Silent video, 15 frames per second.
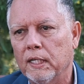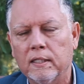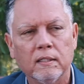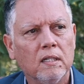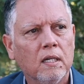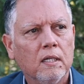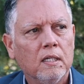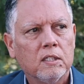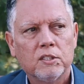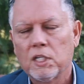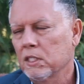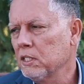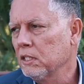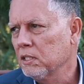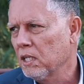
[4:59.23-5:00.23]
And
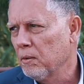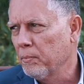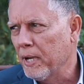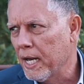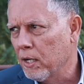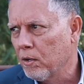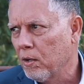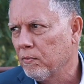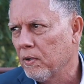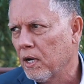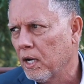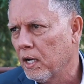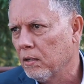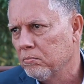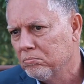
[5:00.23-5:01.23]
just as a matter of
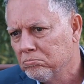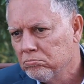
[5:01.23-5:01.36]
a